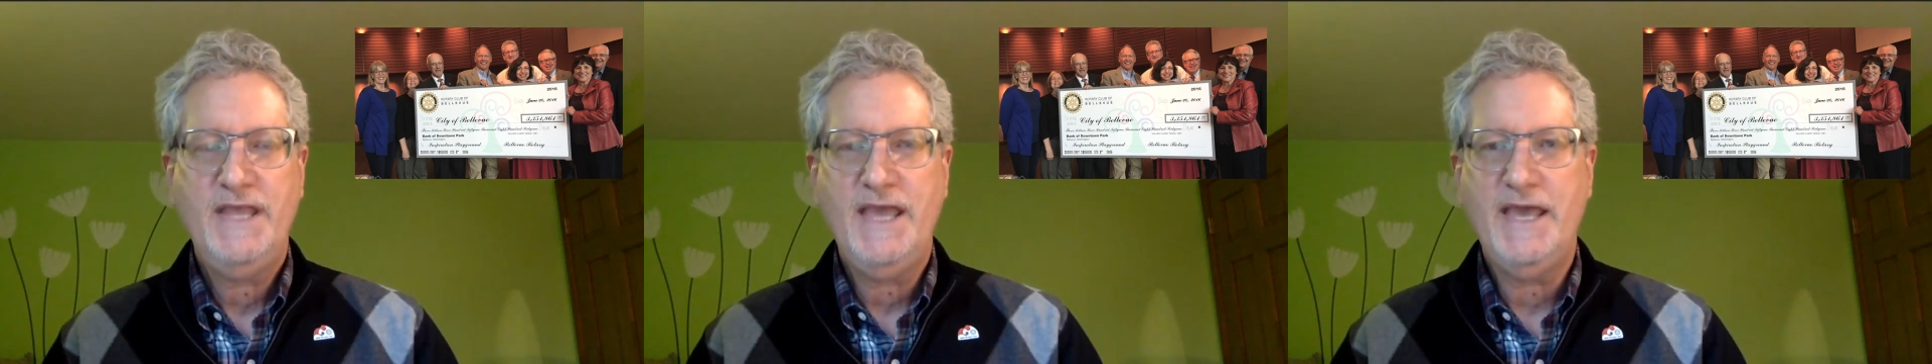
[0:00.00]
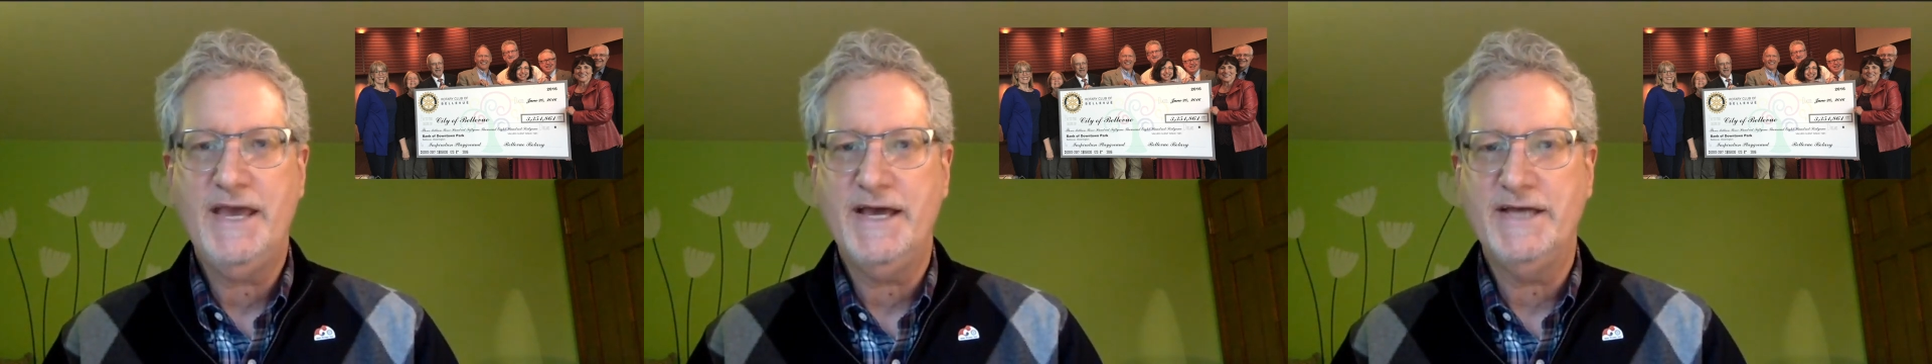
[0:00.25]

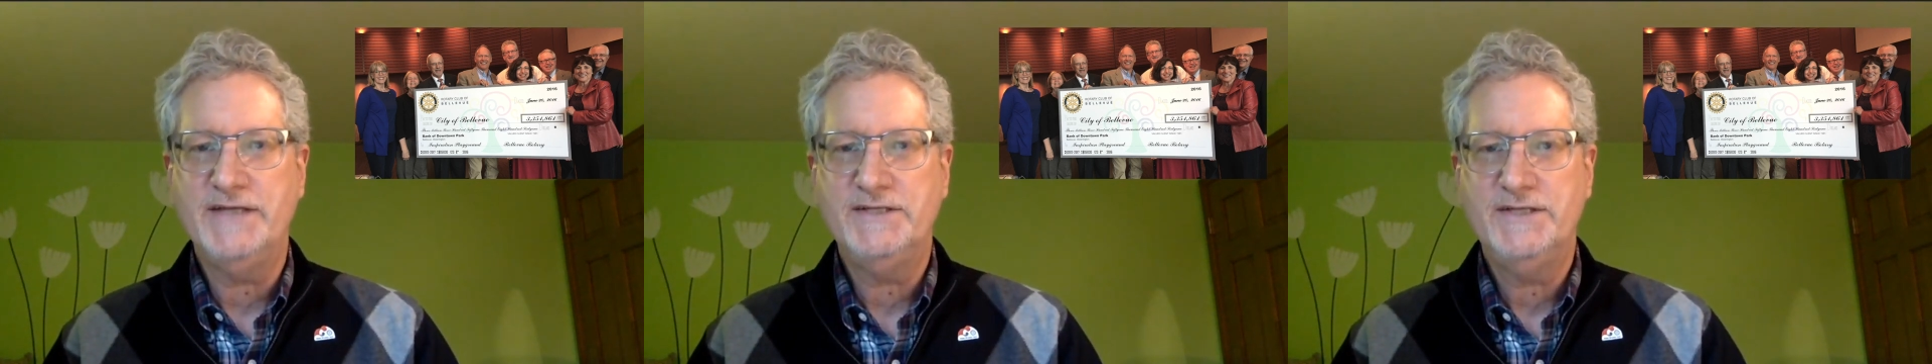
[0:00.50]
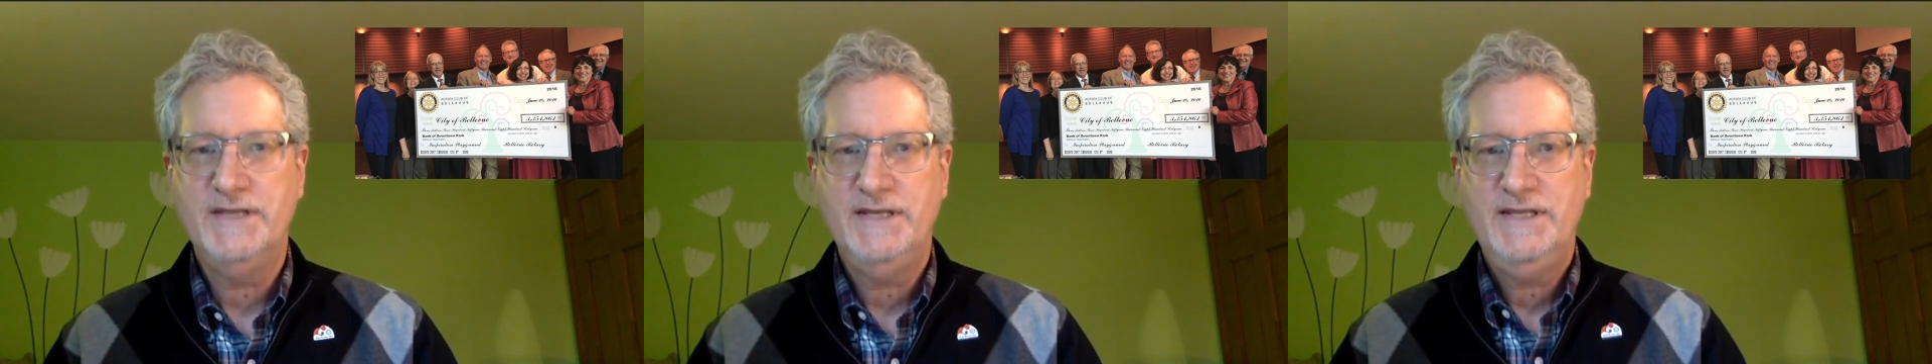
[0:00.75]

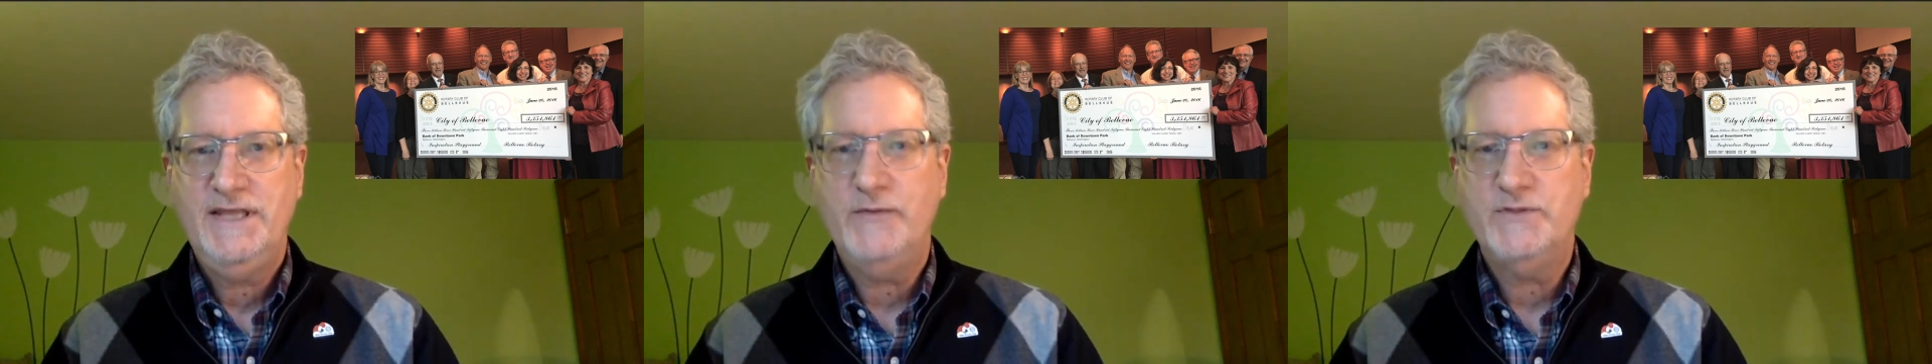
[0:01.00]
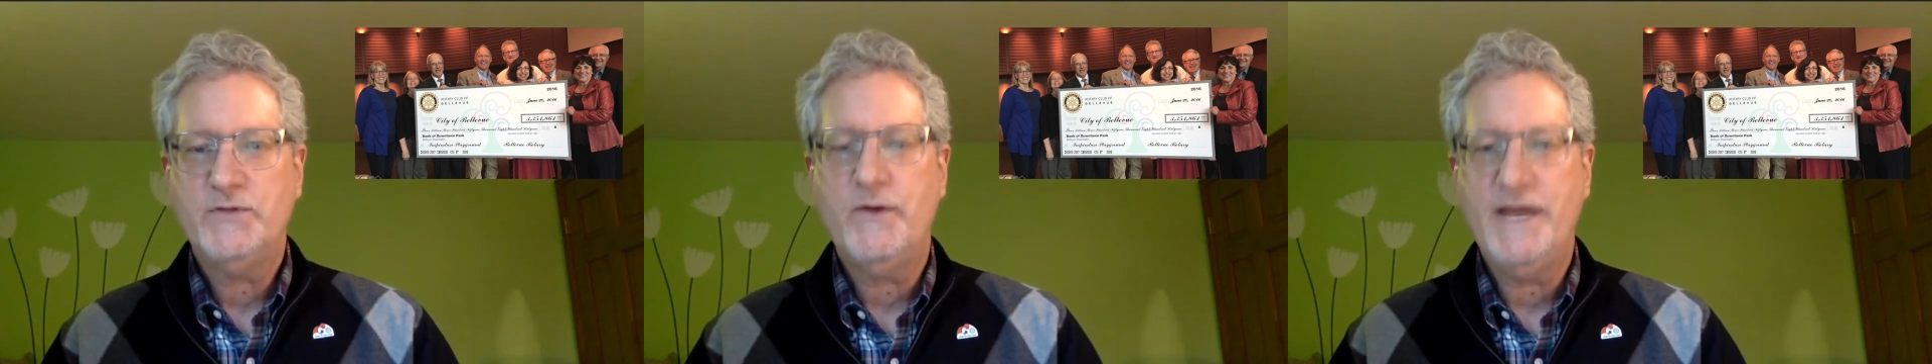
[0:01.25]
and
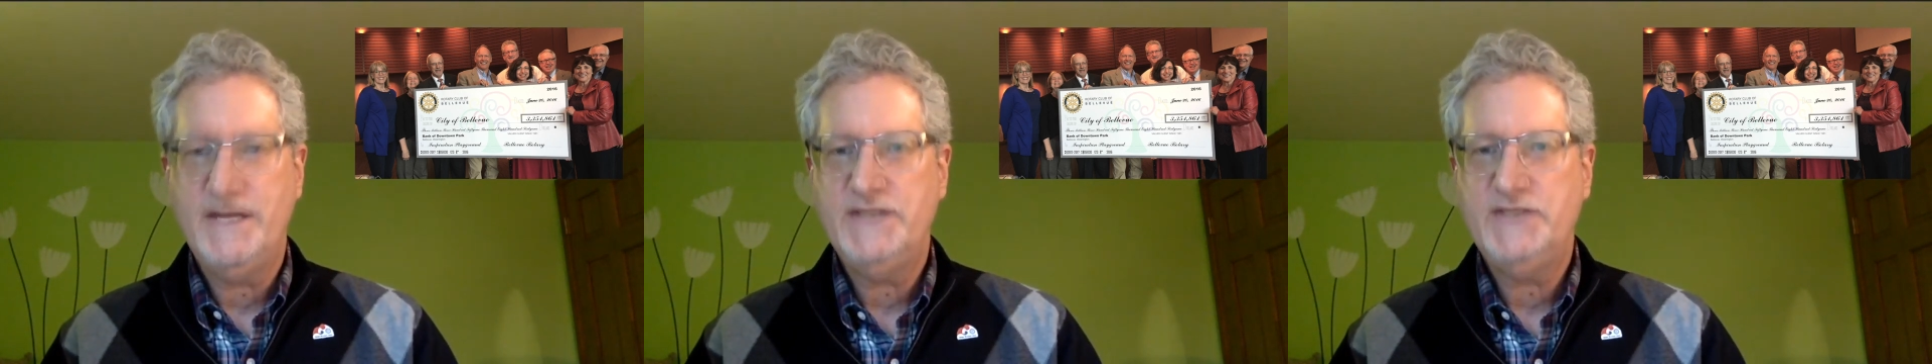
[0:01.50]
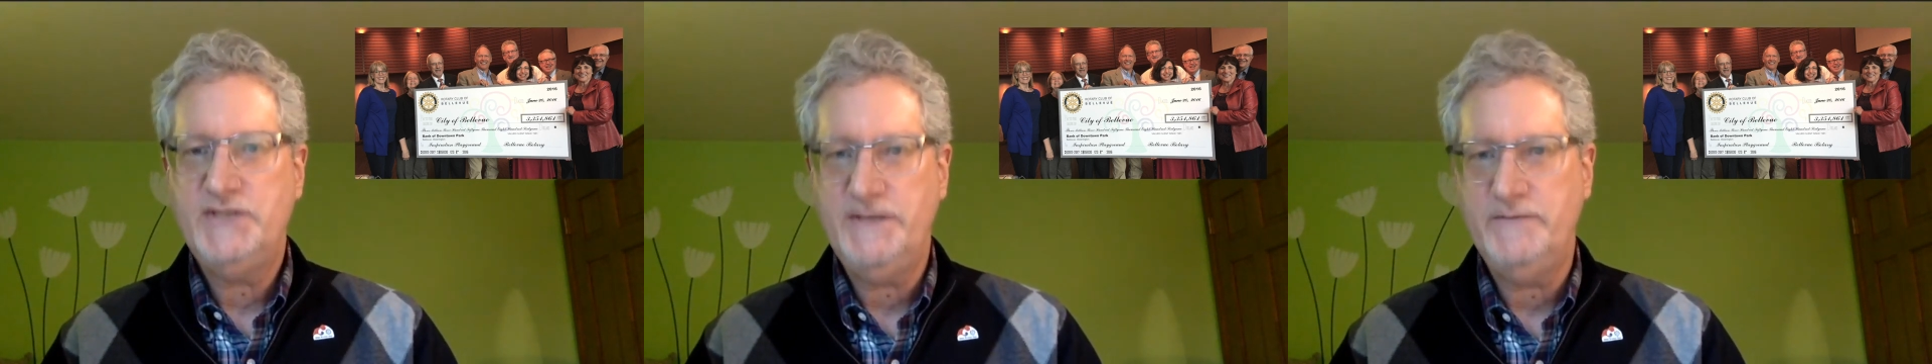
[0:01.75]
it was quite
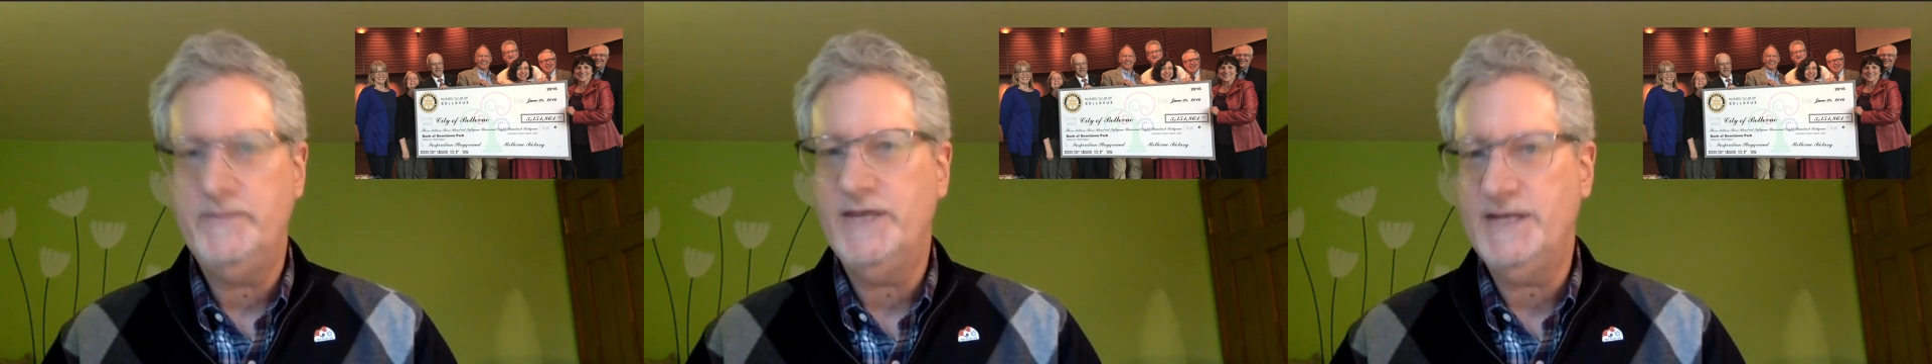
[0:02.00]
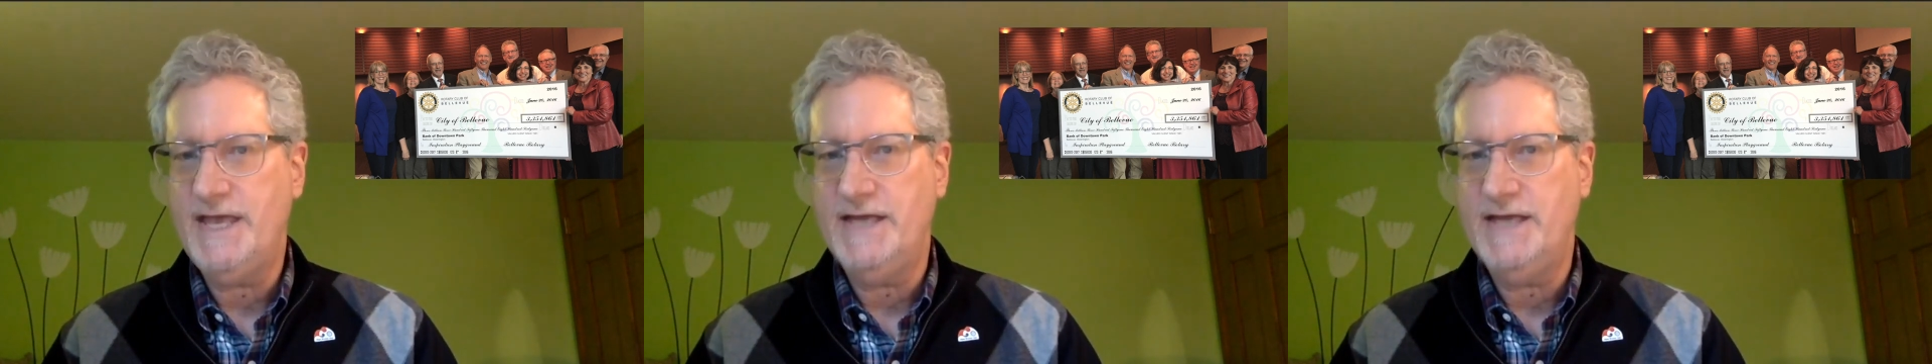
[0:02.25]
an achievement.